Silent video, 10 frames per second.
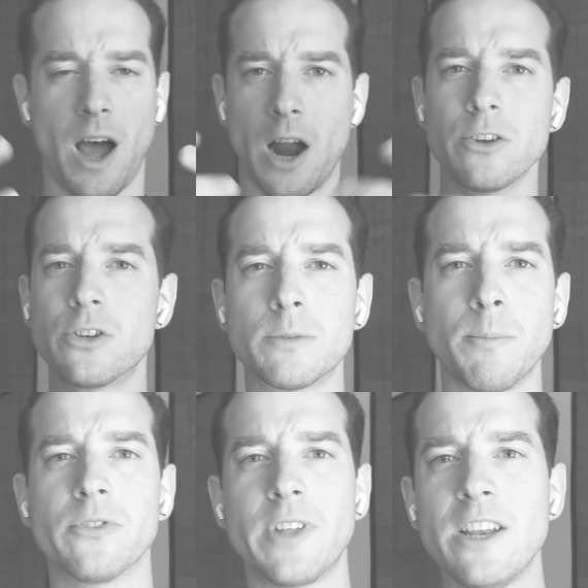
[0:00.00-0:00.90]
Aren't you
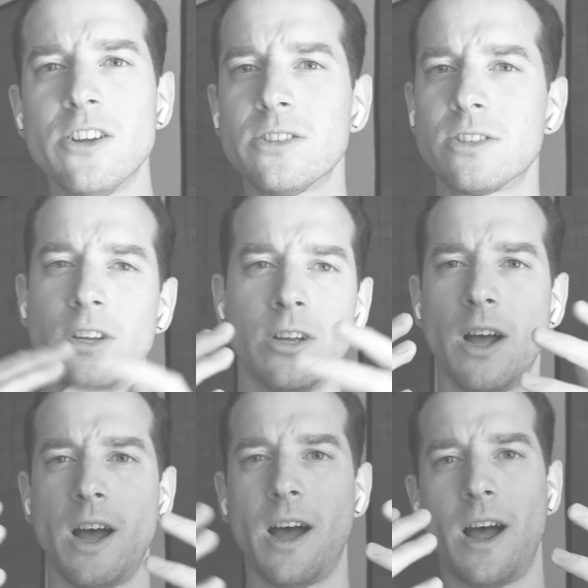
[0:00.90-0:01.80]
spontaneous?
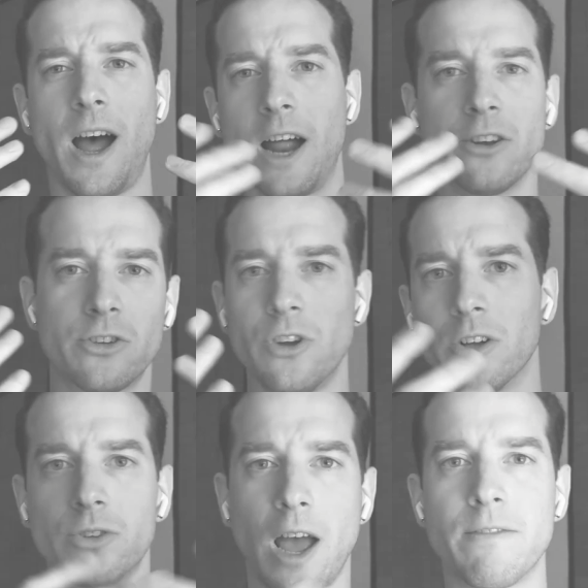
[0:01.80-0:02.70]
Aren't you
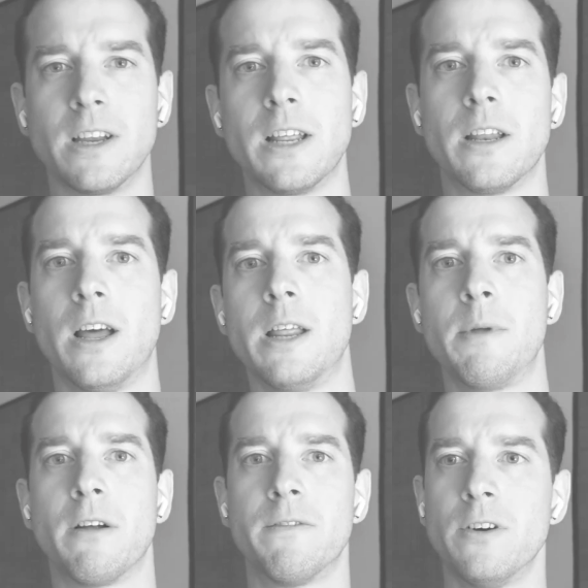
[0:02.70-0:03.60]
also having a little
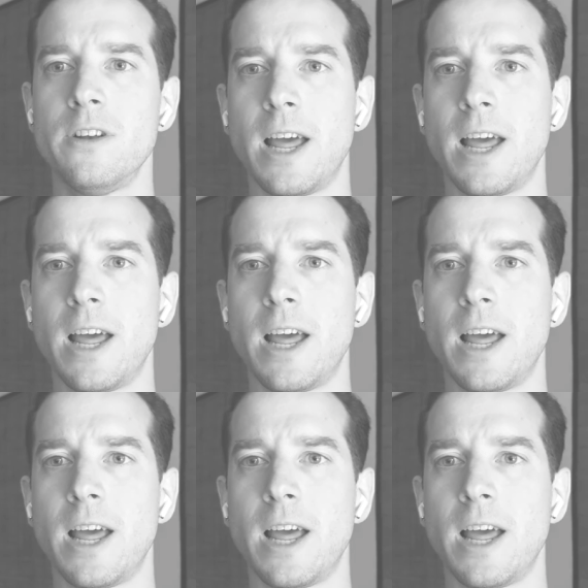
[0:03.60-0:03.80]
bit of fun?